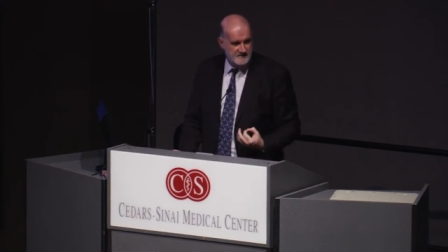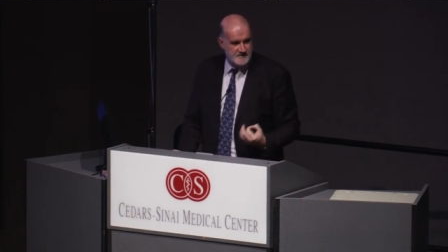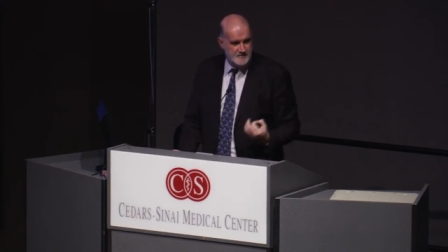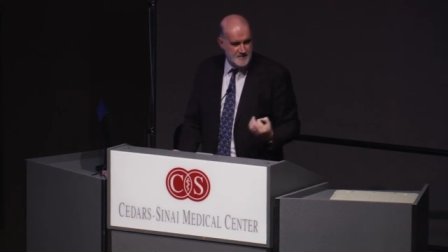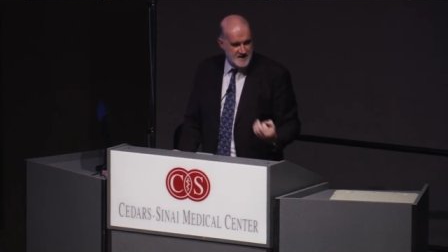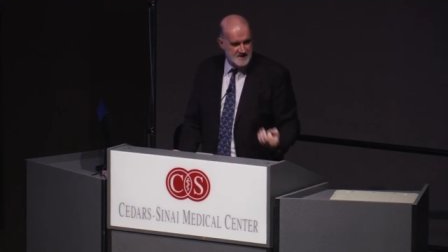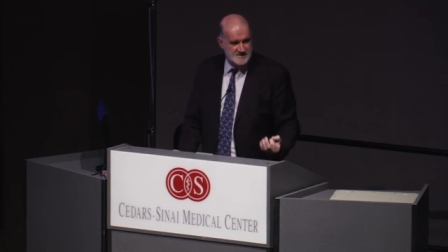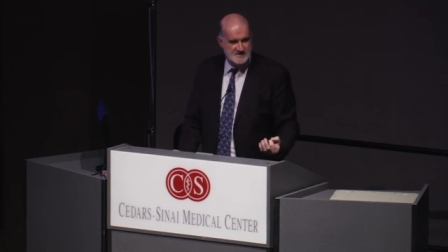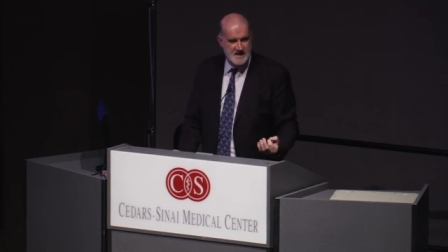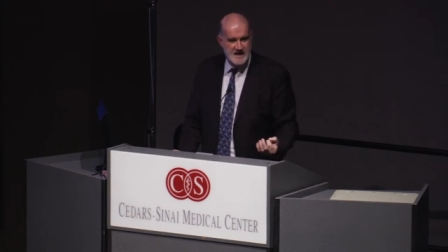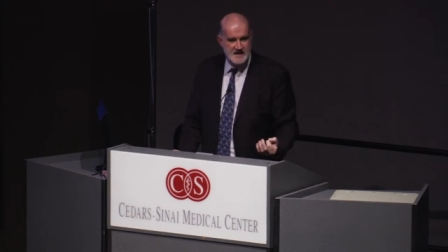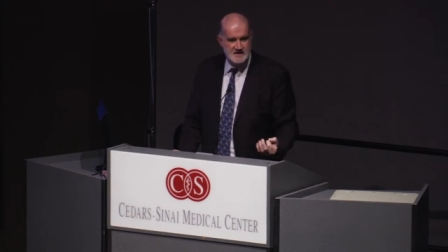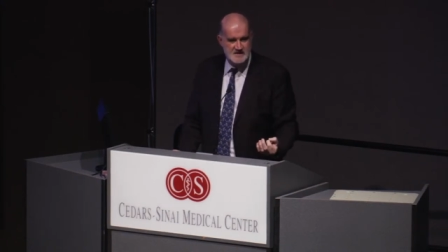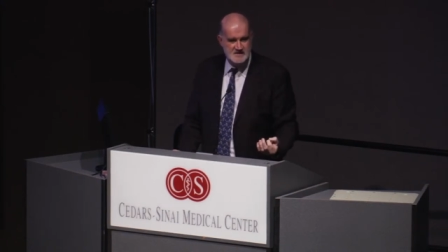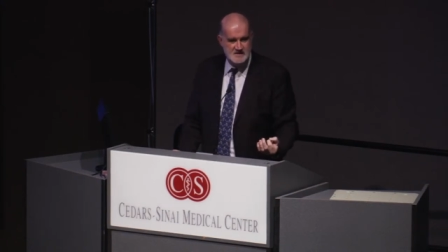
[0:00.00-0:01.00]
for
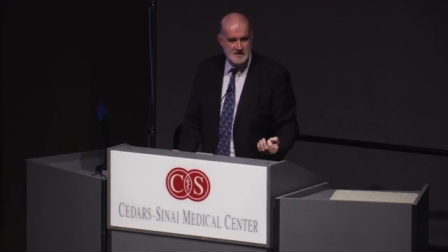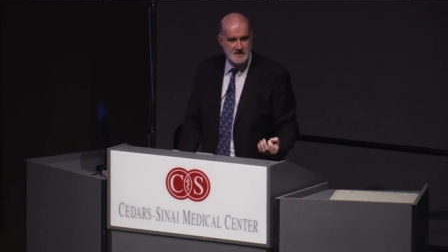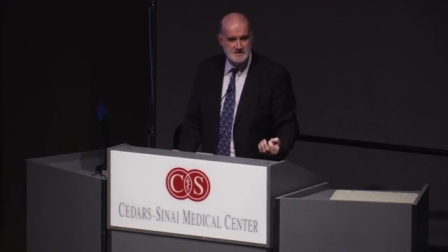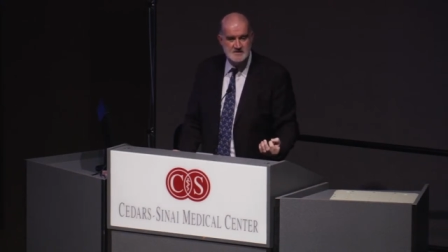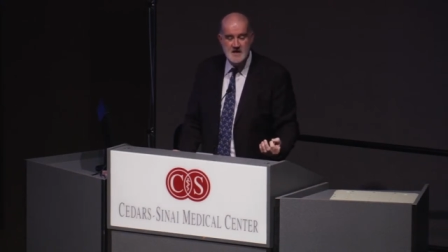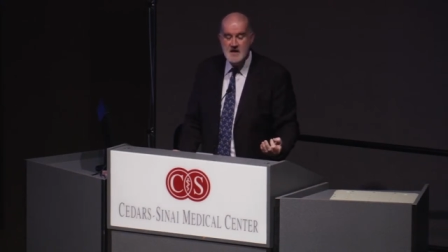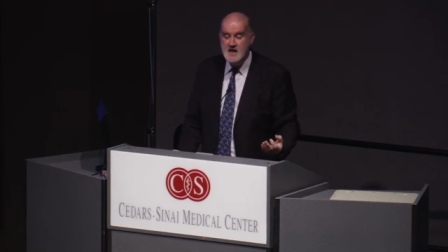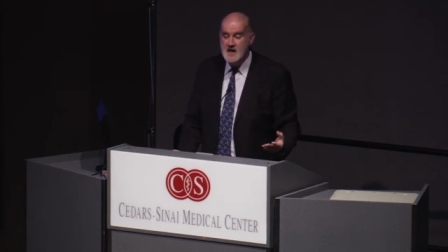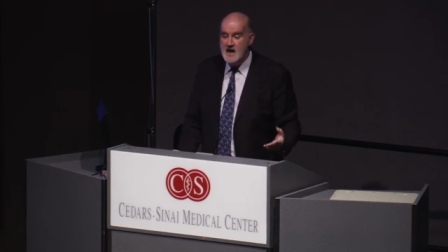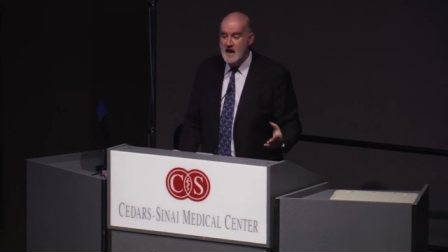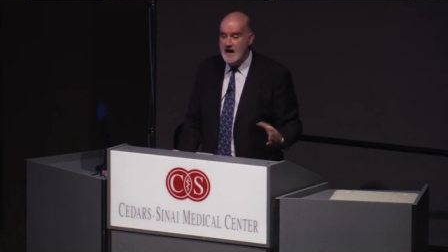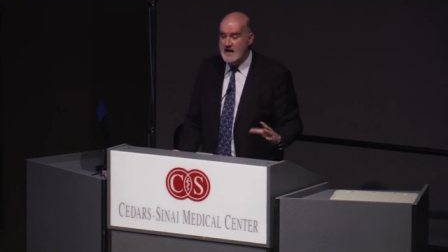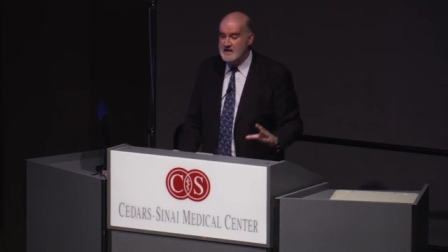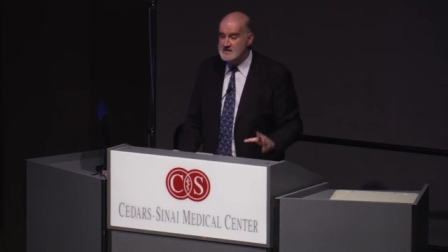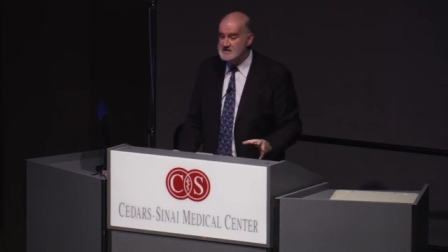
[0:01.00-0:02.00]
metastatic disease
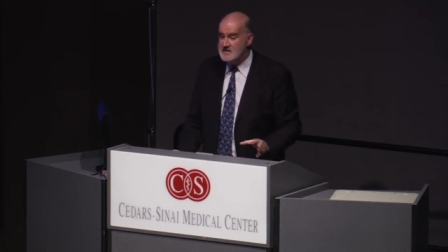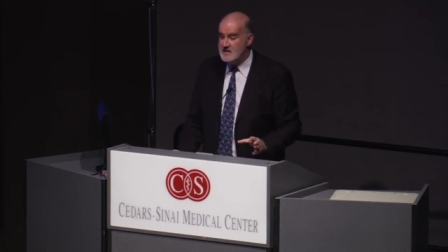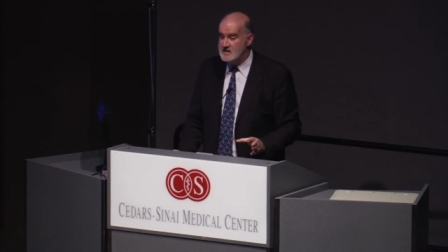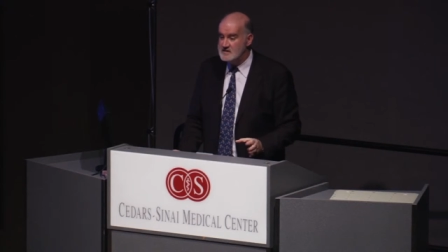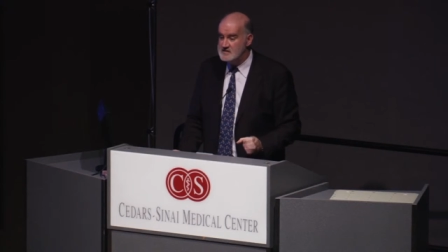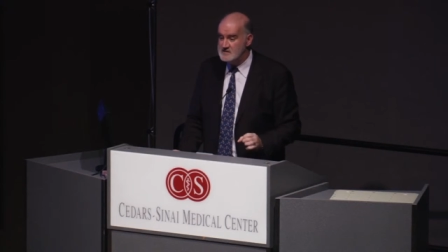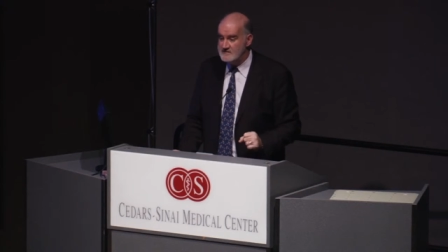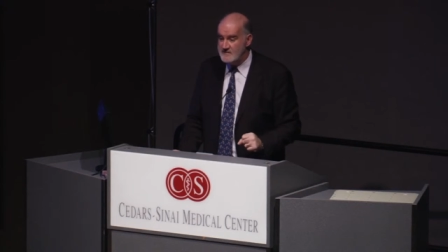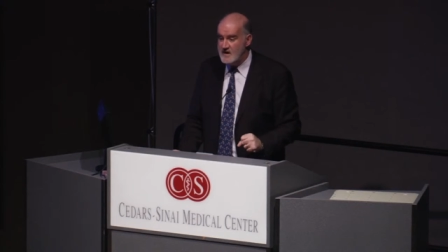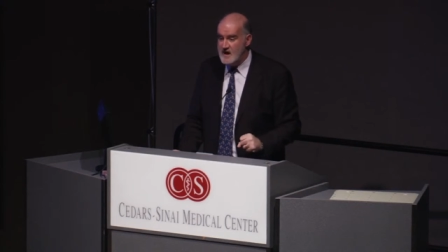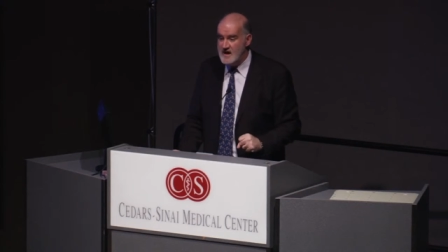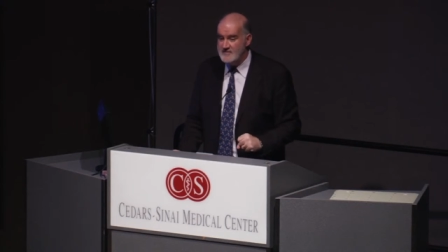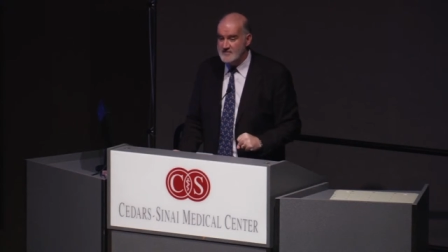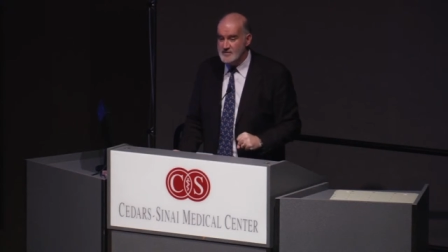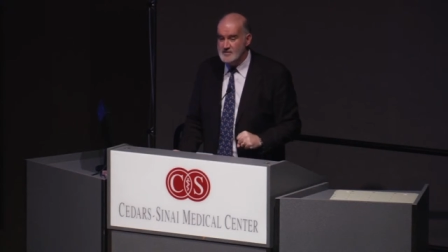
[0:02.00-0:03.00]
and extends
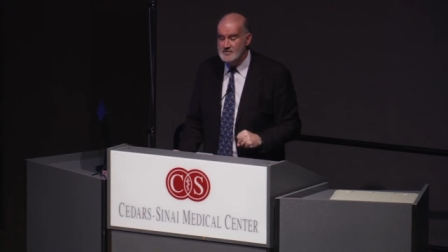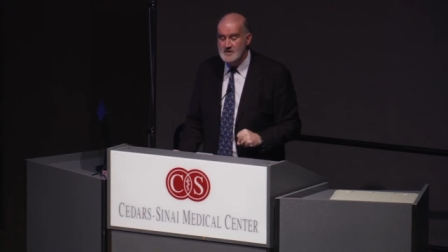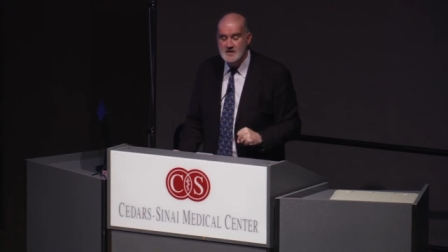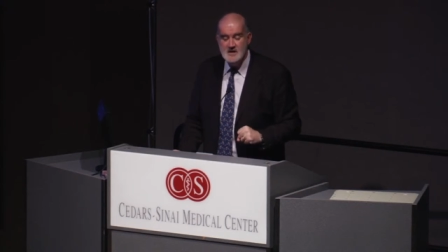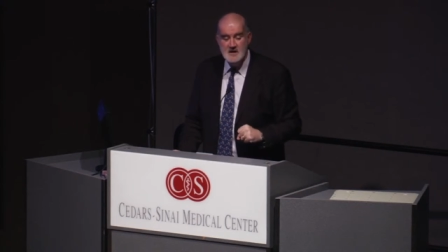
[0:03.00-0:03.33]
survival,